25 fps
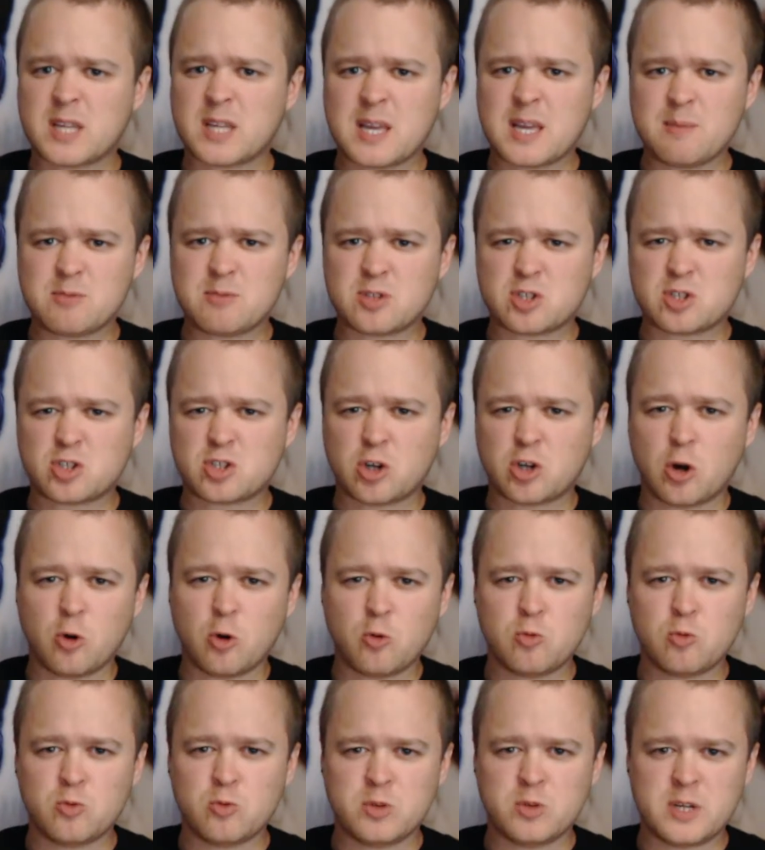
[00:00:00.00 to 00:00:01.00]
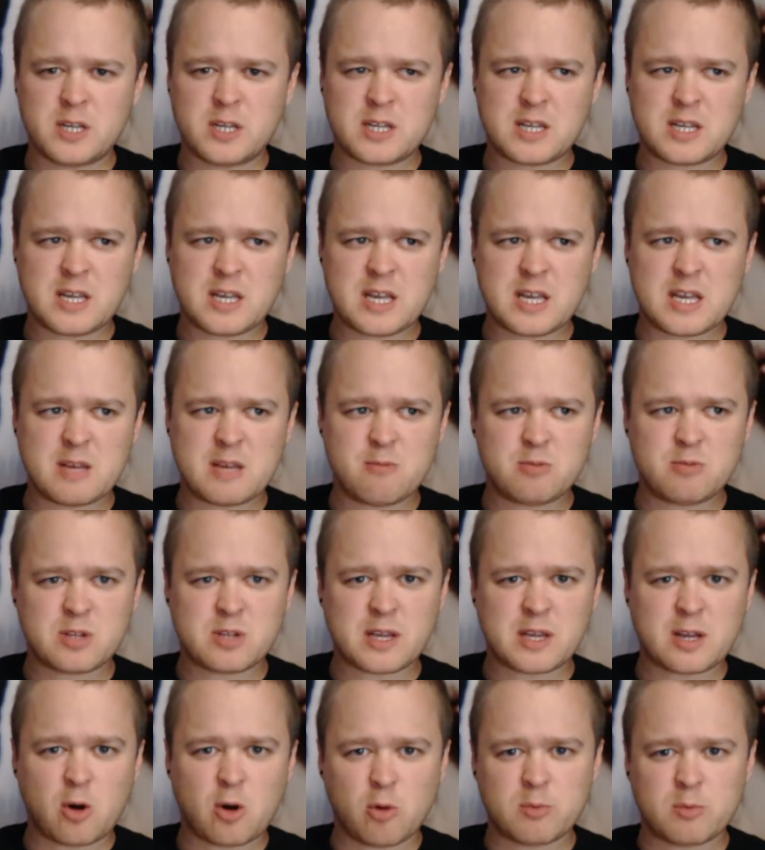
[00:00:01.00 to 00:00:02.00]
when it came to the tone, it
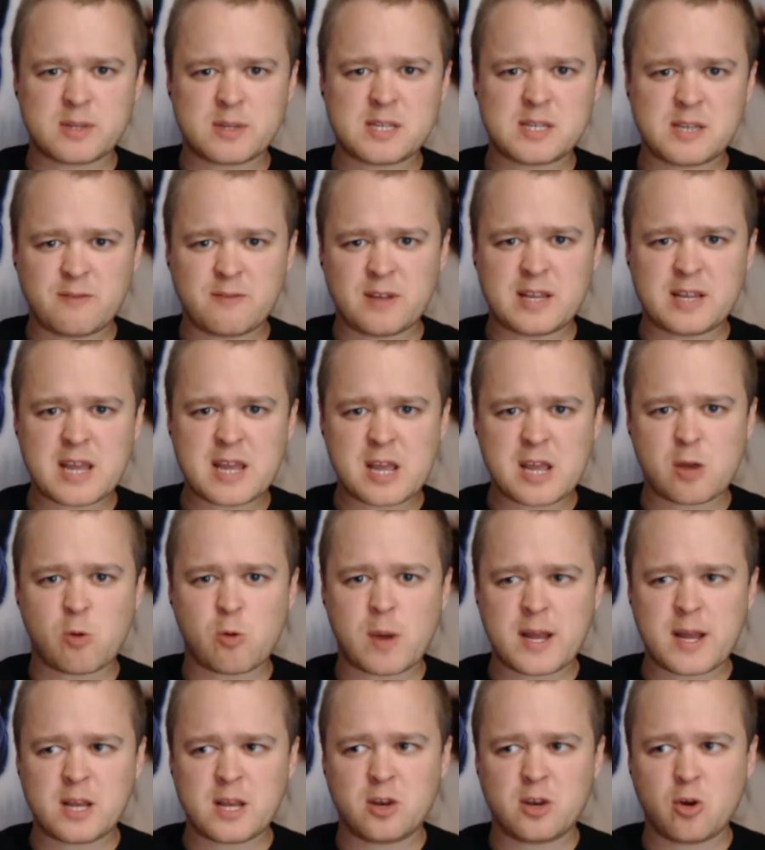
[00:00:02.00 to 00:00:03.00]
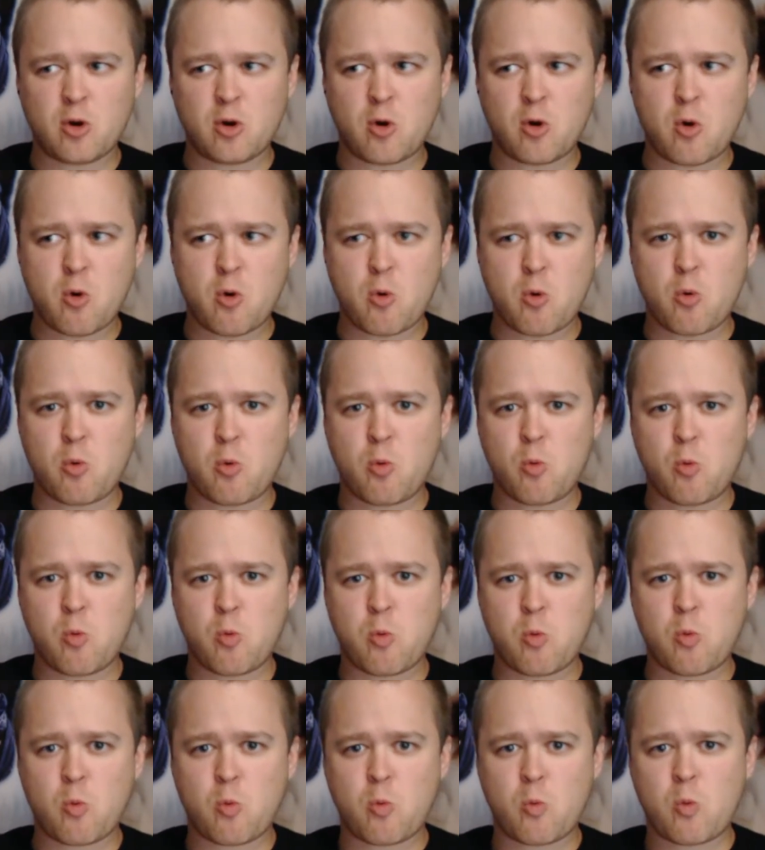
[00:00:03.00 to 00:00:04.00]
was like almost as if it didn't quite know
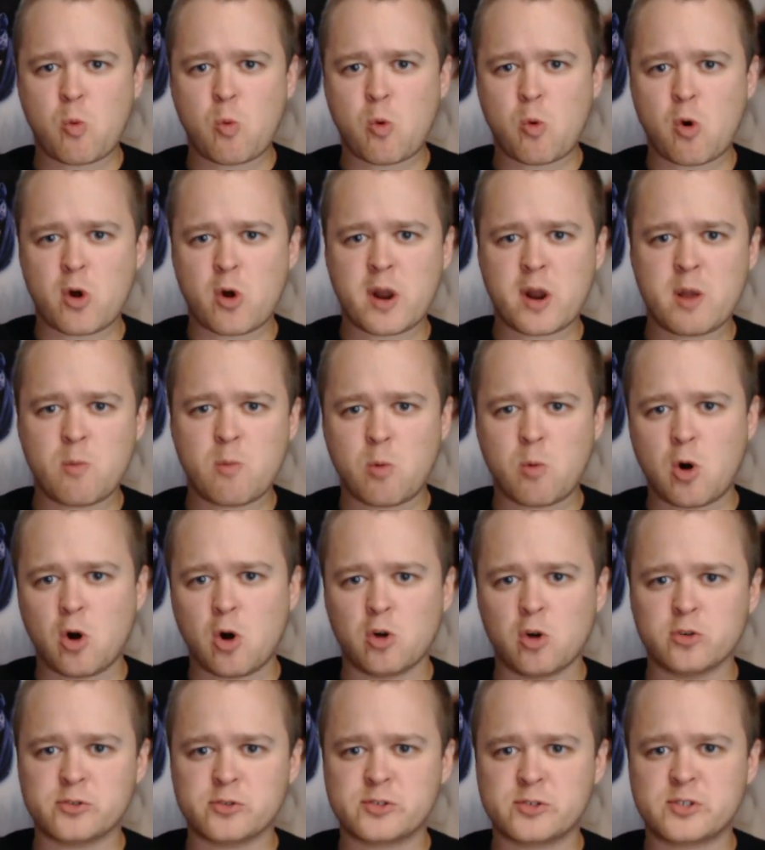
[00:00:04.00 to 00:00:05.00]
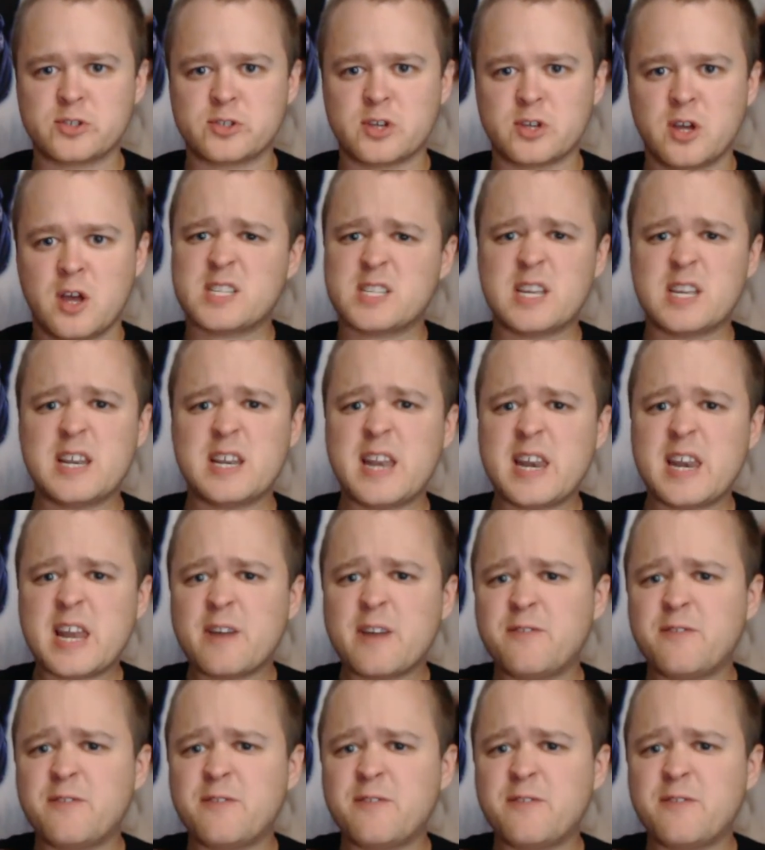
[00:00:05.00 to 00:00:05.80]
what it was. It just,